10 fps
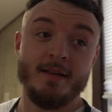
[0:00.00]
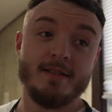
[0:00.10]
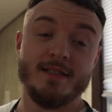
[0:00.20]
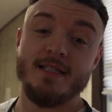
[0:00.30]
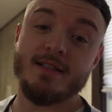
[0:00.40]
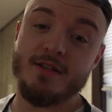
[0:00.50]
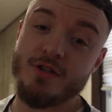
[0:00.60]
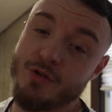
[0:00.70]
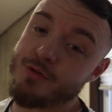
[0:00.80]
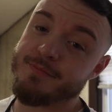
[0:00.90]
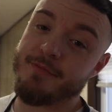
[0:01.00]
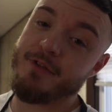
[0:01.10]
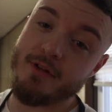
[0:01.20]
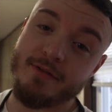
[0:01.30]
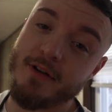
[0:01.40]
season 2,
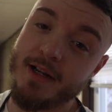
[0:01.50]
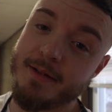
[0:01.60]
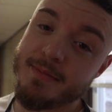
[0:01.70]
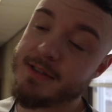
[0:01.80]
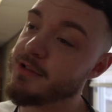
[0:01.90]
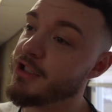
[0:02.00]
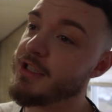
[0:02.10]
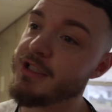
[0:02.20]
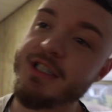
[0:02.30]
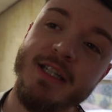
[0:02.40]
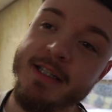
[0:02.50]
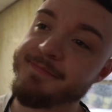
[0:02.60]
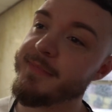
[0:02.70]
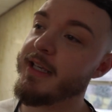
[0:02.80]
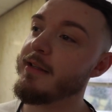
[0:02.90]
full of frames. GG,
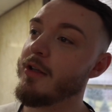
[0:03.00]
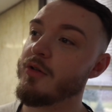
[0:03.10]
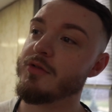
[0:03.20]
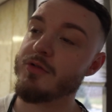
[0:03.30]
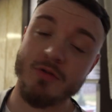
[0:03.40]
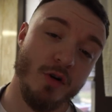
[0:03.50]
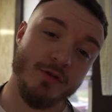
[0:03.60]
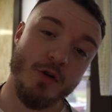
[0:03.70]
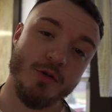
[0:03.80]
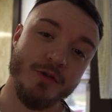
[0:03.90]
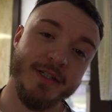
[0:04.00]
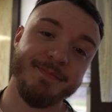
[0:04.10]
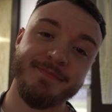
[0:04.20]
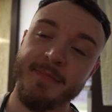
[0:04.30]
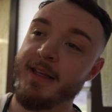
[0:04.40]
eat local, grown locally.
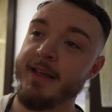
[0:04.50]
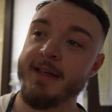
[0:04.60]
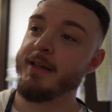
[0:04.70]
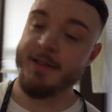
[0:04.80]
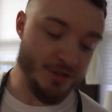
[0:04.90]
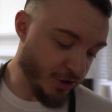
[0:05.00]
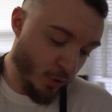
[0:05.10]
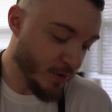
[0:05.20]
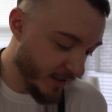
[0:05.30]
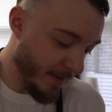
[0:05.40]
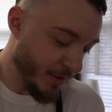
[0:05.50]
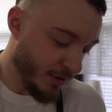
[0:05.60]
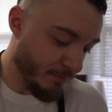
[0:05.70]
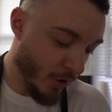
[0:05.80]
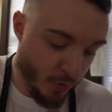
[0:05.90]
Choke slamming
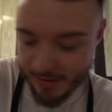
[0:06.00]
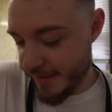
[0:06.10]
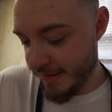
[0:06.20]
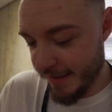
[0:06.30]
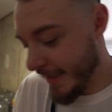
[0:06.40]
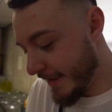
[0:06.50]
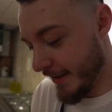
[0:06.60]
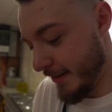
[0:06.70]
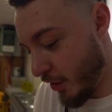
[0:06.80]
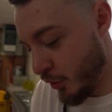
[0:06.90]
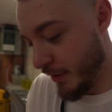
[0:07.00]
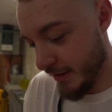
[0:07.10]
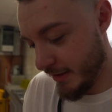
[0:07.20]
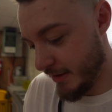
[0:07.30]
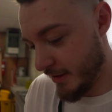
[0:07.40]
jabronis and eating
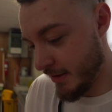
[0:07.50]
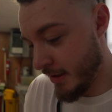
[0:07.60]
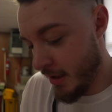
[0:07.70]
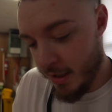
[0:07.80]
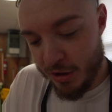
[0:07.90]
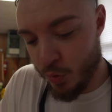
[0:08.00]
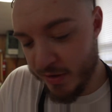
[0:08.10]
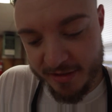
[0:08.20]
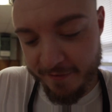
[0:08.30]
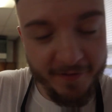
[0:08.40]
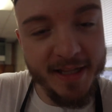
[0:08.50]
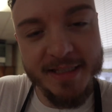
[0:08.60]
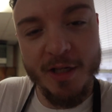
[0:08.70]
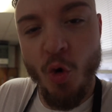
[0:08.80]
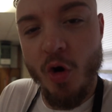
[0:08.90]
cannolis. Twist of
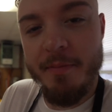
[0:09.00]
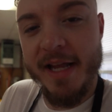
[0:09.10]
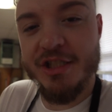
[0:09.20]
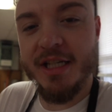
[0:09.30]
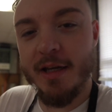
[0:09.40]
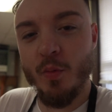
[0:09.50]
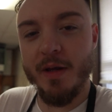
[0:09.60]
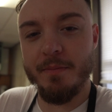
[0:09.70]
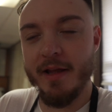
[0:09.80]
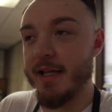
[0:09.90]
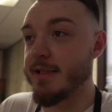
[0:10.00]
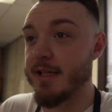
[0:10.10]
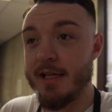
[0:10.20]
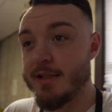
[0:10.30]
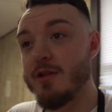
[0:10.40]
fates and gourmet chicken wing plates.
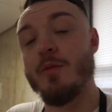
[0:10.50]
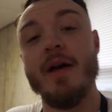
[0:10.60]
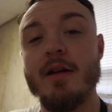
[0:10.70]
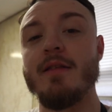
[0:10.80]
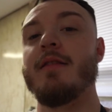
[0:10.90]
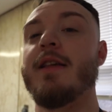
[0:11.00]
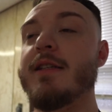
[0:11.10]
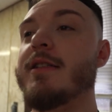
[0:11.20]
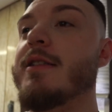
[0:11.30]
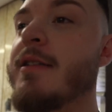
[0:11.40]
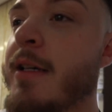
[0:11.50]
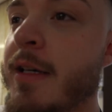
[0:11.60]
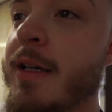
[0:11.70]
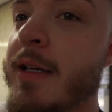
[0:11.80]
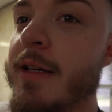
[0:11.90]
It gets no better than this.
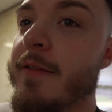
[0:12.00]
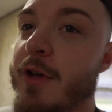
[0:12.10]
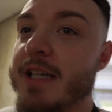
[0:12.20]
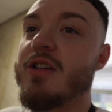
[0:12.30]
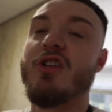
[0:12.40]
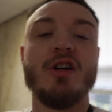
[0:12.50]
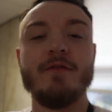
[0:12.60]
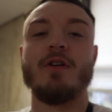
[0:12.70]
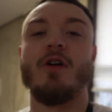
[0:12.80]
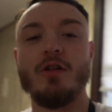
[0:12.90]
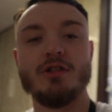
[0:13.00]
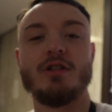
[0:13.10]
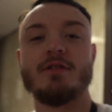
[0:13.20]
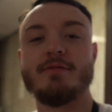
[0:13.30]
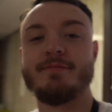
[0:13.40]
If you guys are looking for
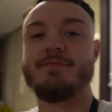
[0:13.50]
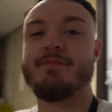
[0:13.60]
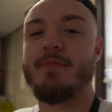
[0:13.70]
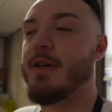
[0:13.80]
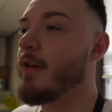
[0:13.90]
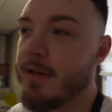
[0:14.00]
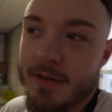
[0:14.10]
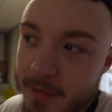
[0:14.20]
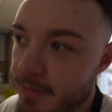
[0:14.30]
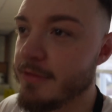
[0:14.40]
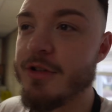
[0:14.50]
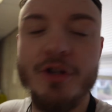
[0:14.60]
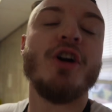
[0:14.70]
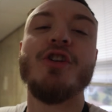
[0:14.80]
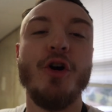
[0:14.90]
culture, look